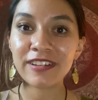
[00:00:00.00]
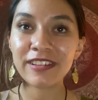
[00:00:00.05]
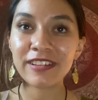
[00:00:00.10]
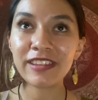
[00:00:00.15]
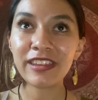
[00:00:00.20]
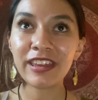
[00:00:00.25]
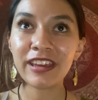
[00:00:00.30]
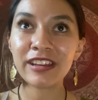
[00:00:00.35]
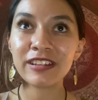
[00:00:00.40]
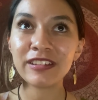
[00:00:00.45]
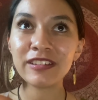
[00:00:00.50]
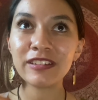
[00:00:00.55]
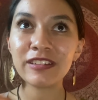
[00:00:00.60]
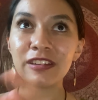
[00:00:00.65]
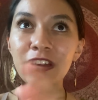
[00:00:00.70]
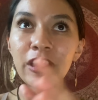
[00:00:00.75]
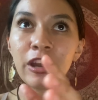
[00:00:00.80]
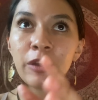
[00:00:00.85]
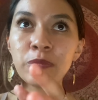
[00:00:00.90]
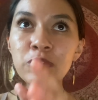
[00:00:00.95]
like
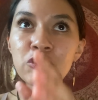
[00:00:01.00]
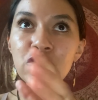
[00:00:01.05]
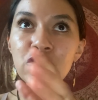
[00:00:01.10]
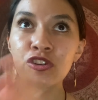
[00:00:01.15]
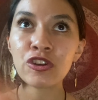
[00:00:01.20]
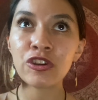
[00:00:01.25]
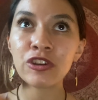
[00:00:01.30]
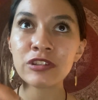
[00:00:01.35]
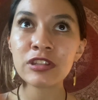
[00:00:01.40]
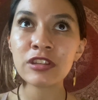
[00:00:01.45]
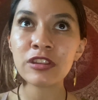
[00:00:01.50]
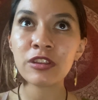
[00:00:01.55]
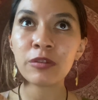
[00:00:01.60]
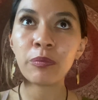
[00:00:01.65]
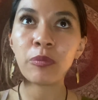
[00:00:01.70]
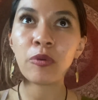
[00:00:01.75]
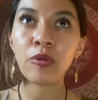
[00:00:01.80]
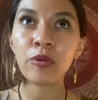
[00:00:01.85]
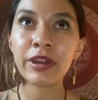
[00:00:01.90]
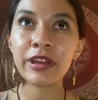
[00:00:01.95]
absurd to the
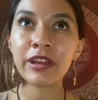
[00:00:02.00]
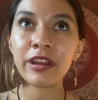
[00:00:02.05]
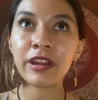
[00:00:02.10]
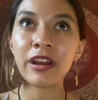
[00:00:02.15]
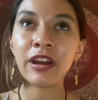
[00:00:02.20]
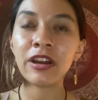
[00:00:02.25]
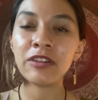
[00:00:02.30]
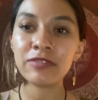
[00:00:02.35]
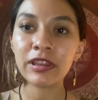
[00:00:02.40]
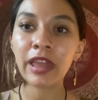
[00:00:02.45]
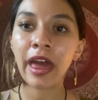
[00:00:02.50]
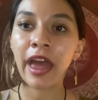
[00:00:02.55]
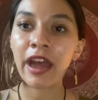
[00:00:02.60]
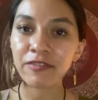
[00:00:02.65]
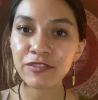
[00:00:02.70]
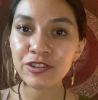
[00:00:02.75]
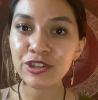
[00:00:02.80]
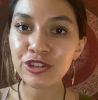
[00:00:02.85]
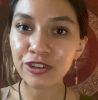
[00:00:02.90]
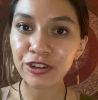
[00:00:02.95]
point of
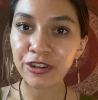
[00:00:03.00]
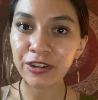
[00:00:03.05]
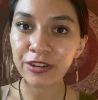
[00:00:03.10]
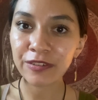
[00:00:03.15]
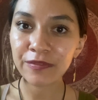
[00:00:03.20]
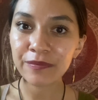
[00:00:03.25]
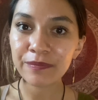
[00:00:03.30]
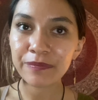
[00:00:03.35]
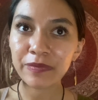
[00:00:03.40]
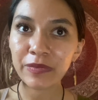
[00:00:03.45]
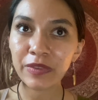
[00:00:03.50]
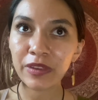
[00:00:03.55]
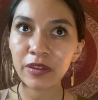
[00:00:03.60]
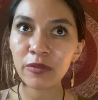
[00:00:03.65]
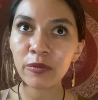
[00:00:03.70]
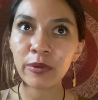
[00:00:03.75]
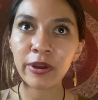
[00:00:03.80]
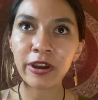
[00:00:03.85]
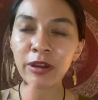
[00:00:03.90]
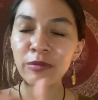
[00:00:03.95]
laughter,
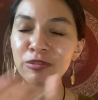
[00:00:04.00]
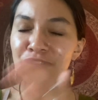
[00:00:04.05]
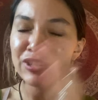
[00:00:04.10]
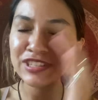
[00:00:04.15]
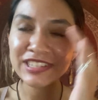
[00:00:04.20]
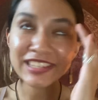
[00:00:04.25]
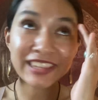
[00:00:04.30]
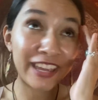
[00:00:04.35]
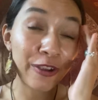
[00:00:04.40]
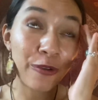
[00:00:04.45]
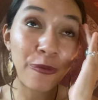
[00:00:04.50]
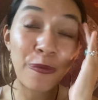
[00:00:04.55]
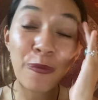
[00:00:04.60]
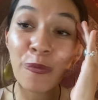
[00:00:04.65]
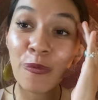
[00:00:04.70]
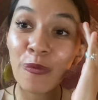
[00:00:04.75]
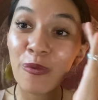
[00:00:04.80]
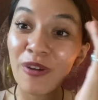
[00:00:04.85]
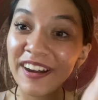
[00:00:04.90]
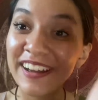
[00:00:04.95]
where I'm just like,
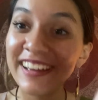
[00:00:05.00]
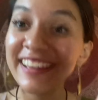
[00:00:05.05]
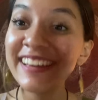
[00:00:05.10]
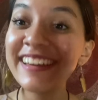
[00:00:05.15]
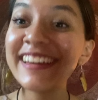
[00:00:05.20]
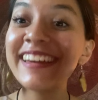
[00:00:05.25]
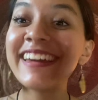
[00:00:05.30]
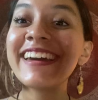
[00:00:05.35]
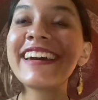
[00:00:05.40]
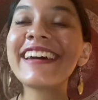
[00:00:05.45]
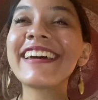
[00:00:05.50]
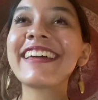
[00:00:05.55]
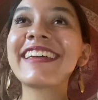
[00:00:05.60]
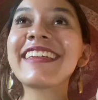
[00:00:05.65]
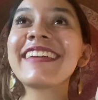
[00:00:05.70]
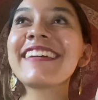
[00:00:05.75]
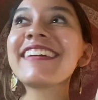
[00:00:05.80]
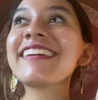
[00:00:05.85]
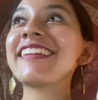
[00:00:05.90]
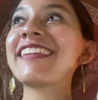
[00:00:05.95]
what
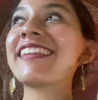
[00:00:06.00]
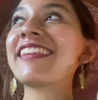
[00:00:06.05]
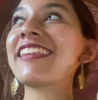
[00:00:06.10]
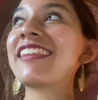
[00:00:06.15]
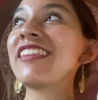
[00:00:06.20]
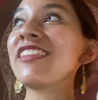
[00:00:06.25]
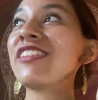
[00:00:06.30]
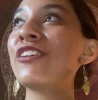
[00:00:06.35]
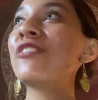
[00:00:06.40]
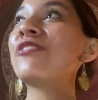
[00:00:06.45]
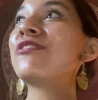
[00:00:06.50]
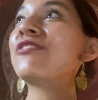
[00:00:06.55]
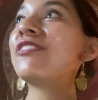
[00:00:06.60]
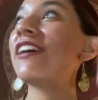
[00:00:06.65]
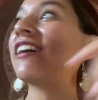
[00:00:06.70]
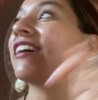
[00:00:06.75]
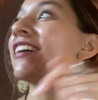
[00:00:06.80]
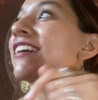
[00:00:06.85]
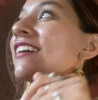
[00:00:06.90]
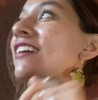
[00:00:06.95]
the
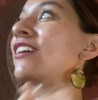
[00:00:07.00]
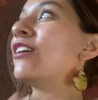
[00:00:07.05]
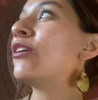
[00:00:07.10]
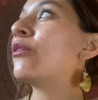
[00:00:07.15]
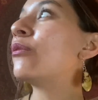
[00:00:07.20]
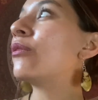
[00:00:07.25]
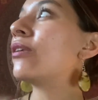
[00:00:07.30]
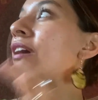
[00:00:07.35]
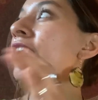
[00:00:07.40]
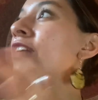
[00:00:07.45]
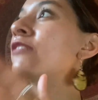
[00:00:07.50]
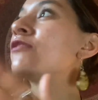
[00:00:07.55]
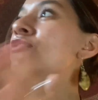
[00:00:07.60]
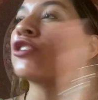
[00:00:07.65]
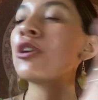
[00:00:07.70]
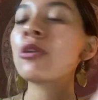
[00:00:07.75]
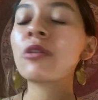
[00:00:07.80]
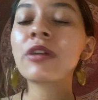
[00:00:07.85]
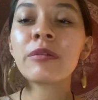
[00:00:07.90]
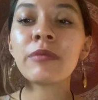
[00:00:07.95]
fuck? What kind of
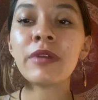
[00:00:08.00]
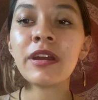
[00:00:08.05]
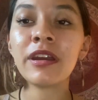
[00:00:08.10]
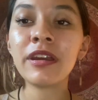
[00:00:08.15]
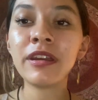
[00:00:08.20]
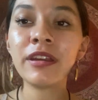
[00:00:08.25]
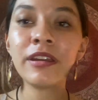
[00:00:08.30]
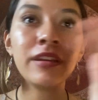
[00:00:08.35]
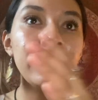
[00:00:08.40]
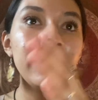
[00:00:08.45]
joke am I?